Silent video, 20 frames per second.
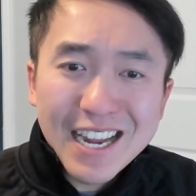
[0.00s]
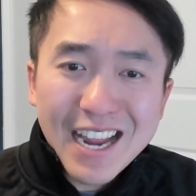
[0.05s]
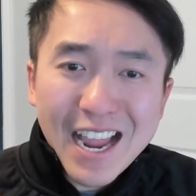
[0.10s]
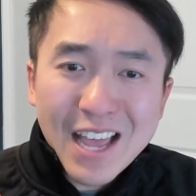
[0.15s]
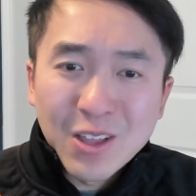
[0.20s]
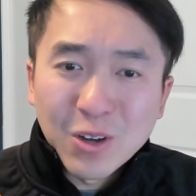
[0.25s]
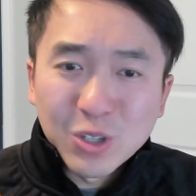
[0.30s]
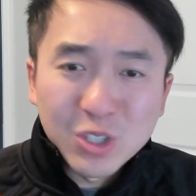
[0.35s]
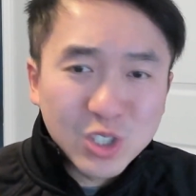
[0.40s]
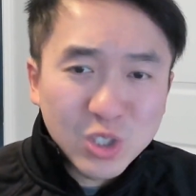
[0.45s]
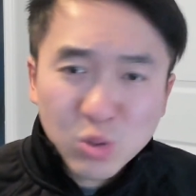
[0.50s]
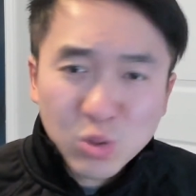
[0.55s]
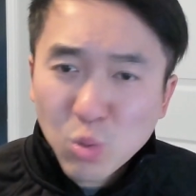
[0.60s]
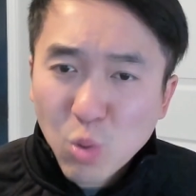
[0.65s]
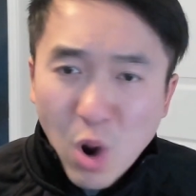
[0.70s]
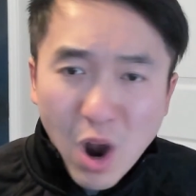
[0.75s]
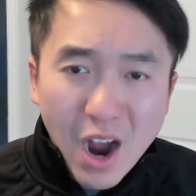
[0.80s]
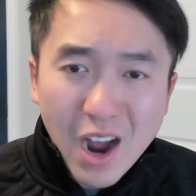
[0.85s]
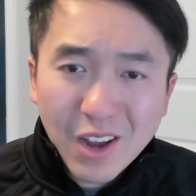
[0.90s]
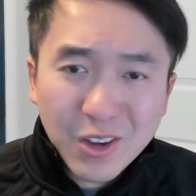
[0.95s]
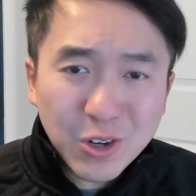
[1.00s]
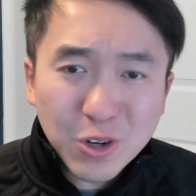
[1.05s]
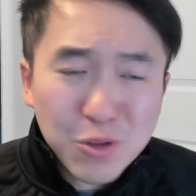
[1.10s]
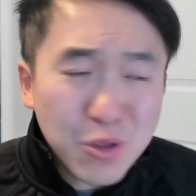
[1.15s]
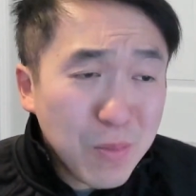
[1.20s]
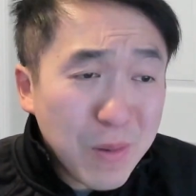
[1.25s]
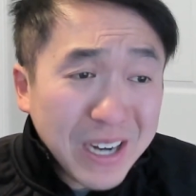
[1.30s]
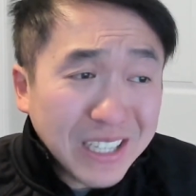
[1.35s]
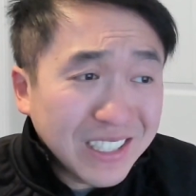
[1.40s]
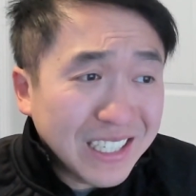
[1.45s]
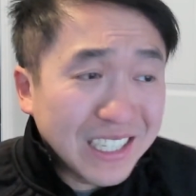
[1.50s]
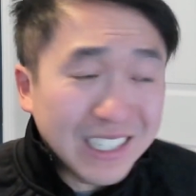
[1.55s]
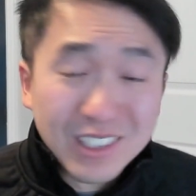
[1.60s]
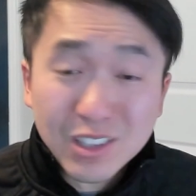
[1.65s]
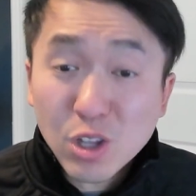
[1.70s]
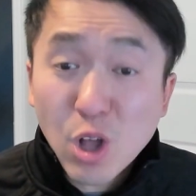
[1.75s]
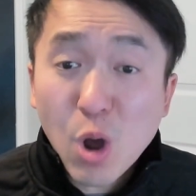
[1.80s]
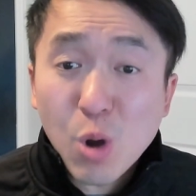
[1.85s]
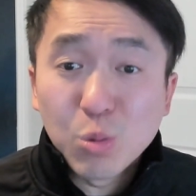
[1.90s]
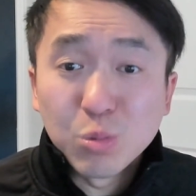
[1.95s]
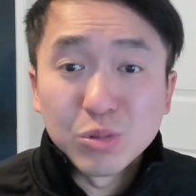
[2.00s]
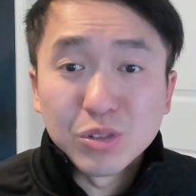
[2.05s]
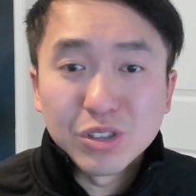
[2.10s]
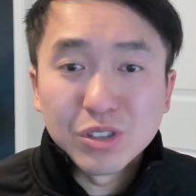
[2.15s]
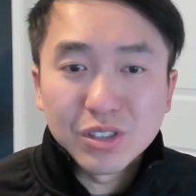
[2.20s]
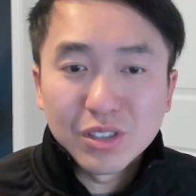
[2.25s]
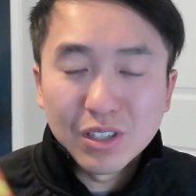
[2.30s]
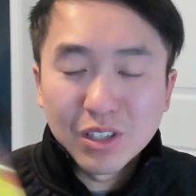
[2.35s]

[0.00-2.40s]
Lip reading: and they're they're basically clones.